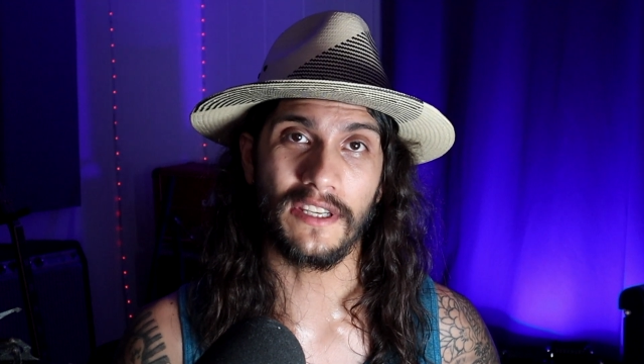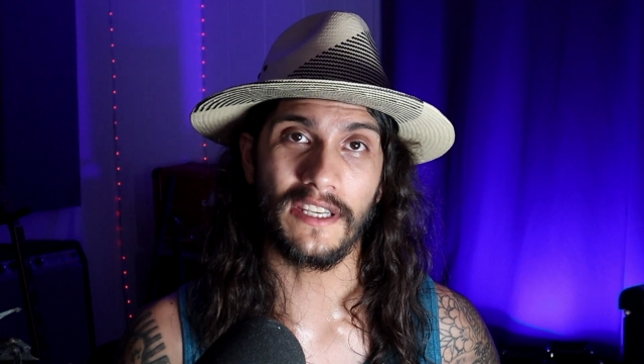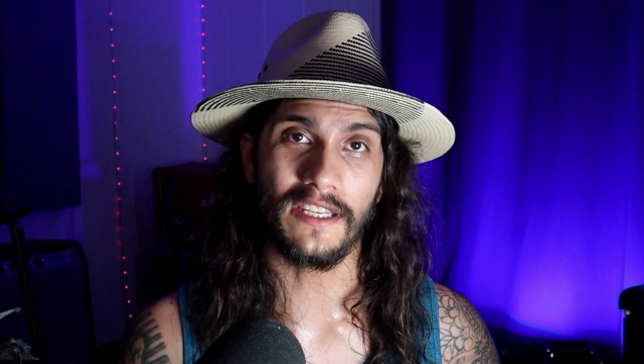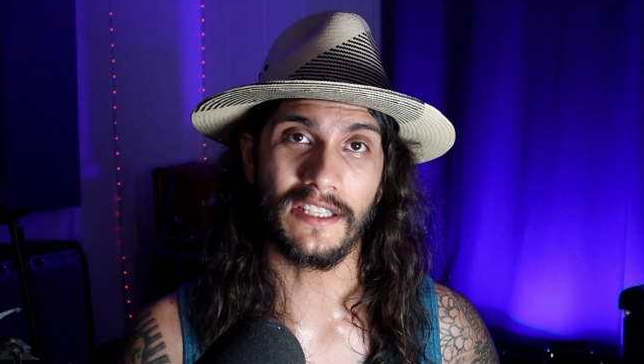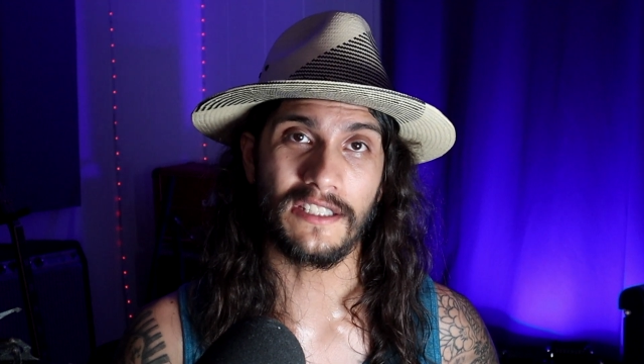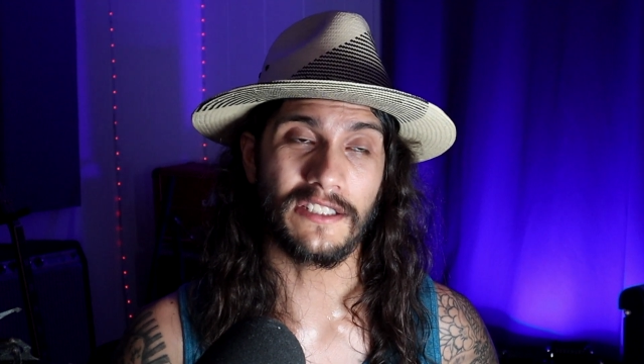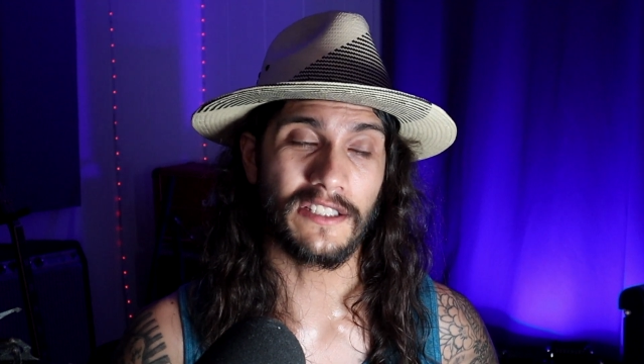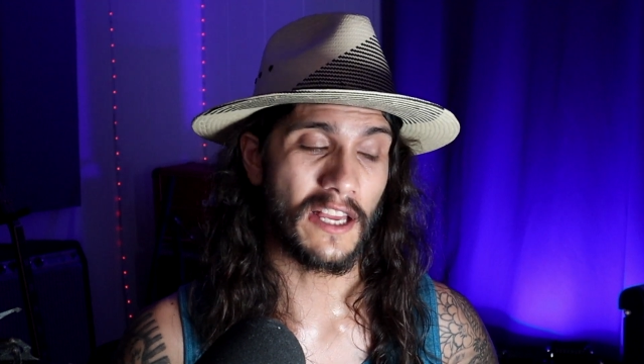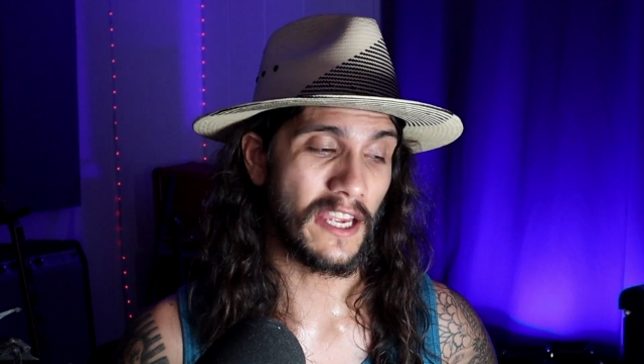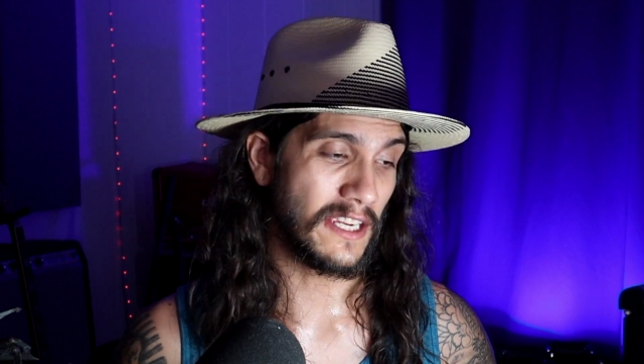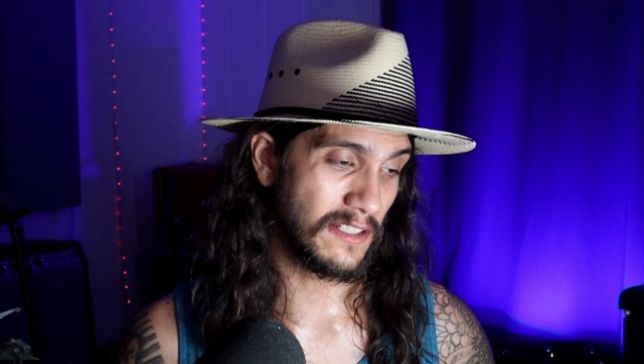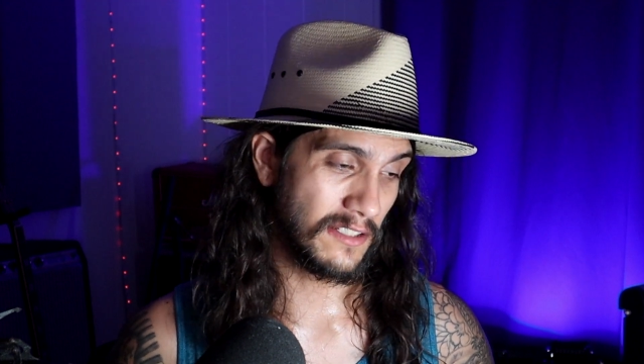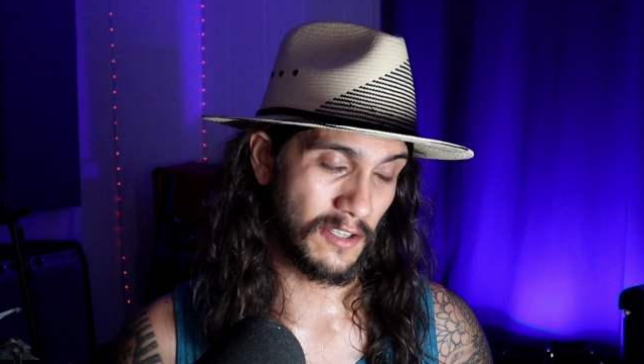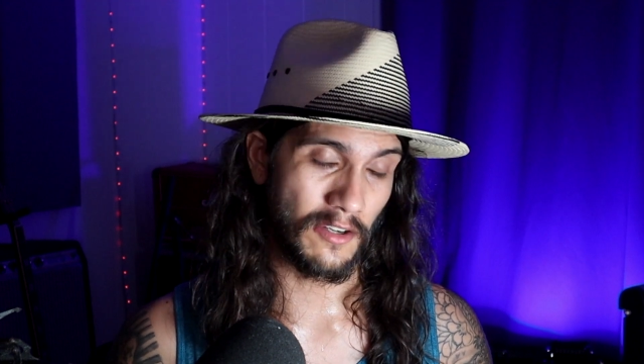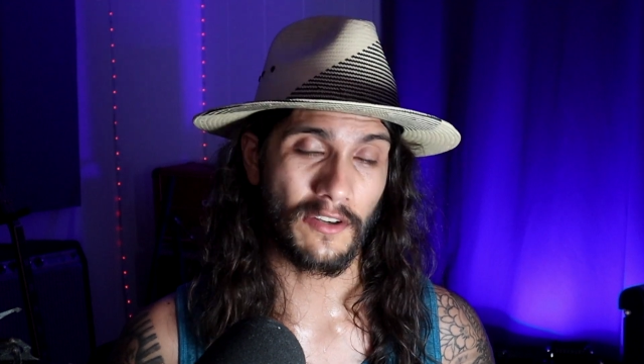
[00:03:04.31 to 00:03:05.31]
is
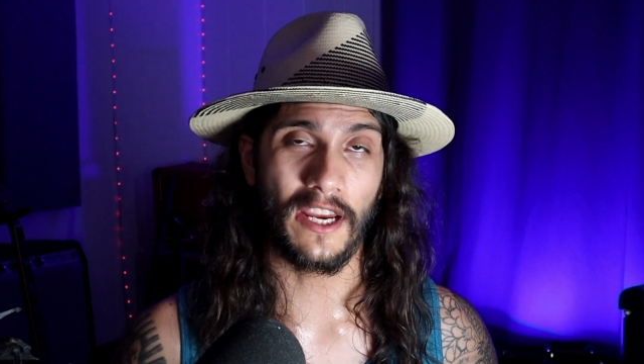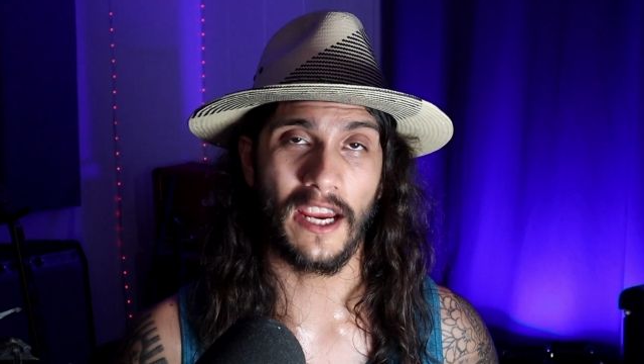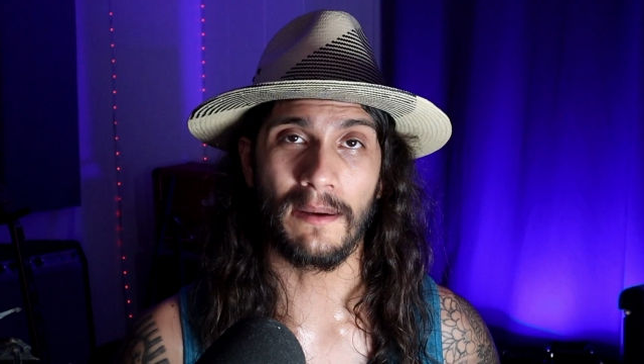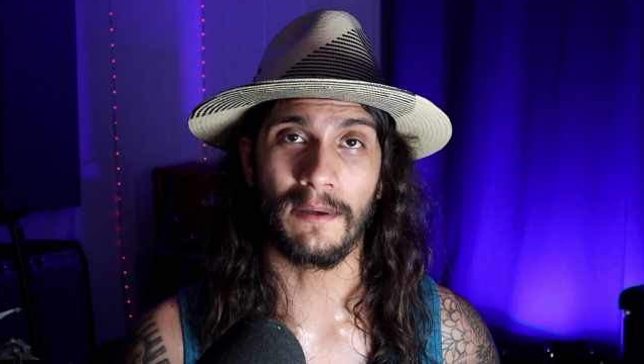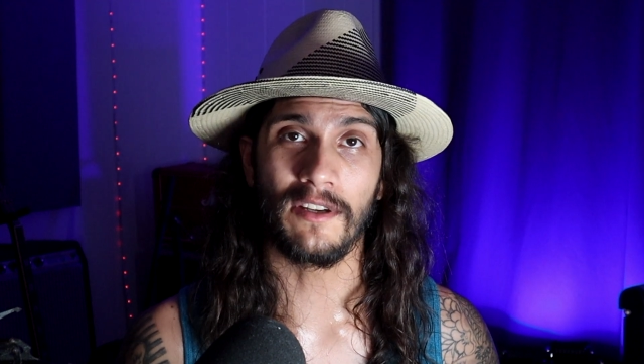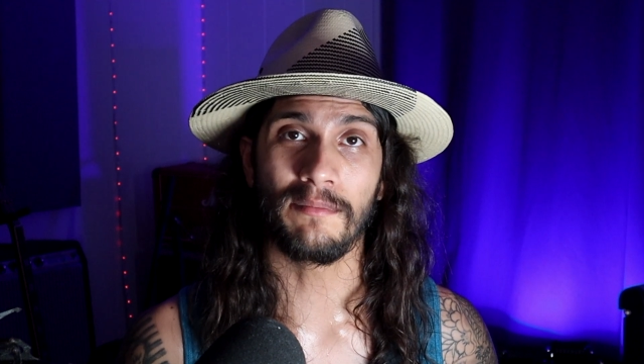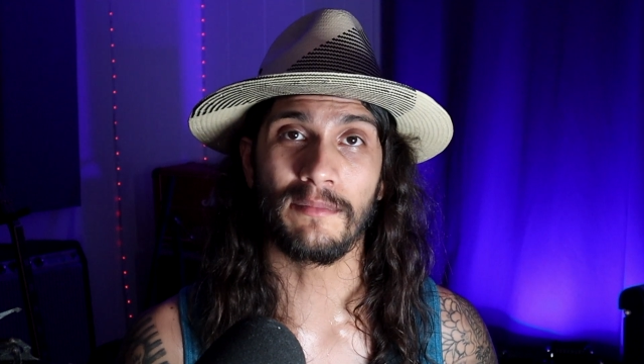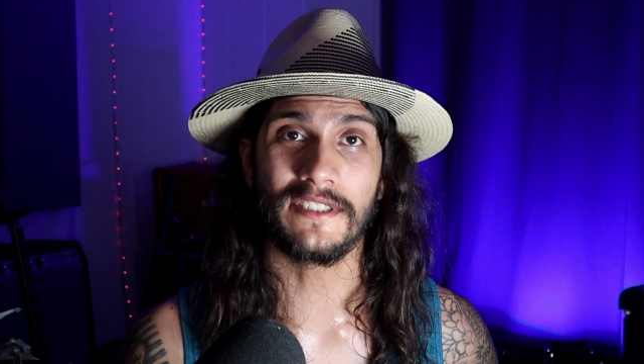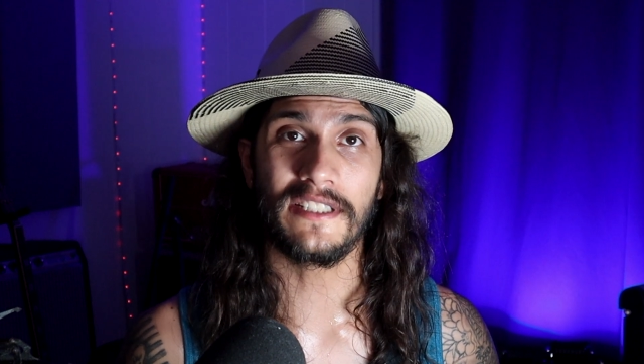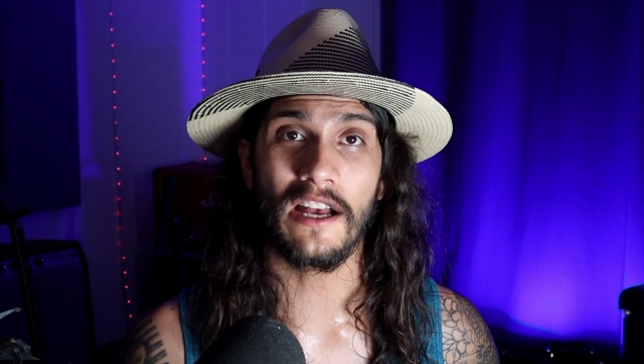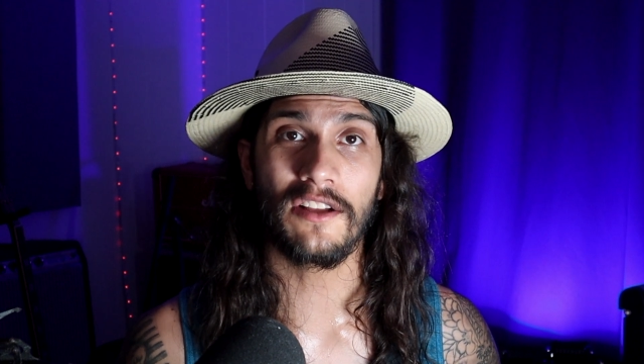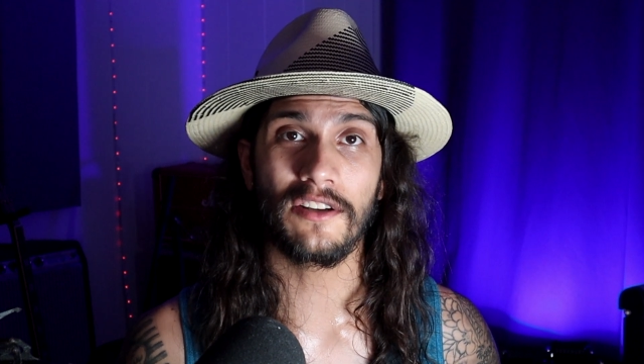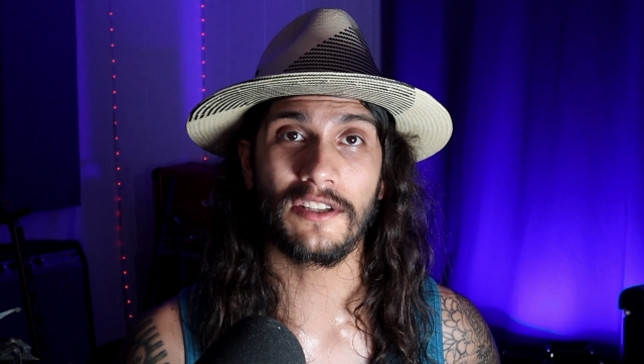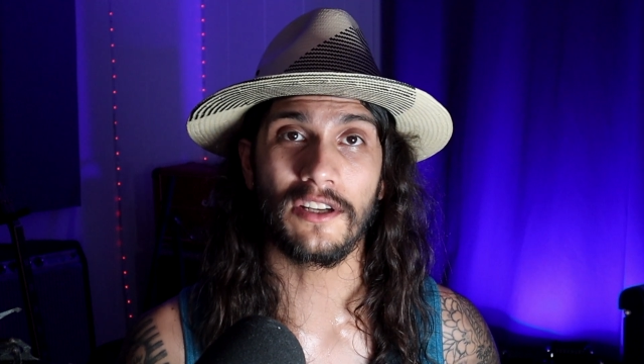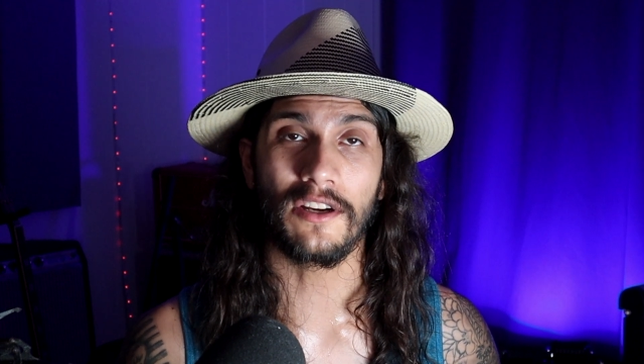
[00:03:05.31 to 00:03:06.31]
like Kirk Hammett of
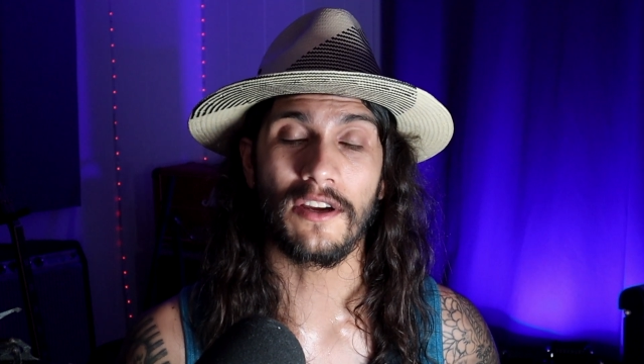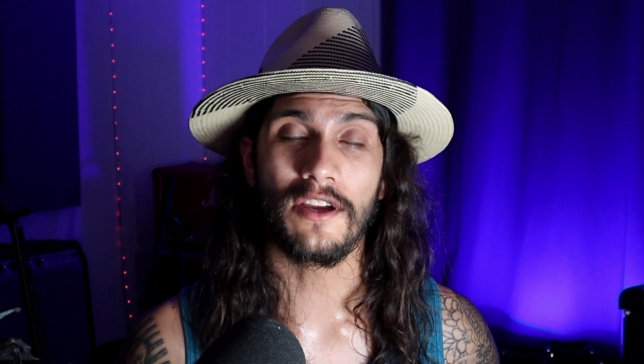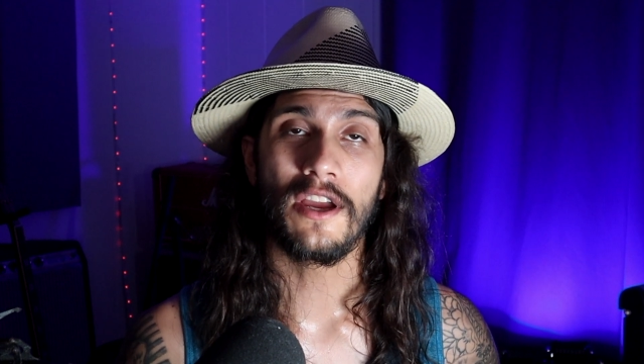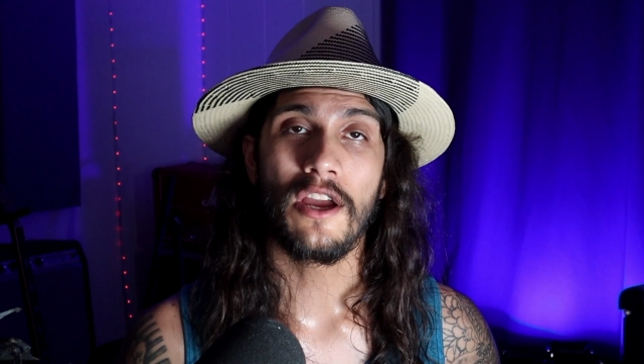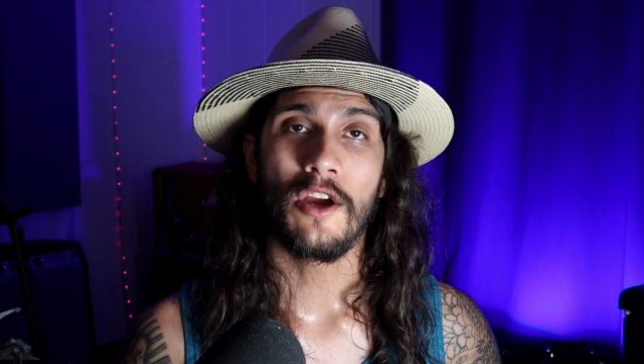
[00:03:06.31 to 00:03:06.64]
Metallica,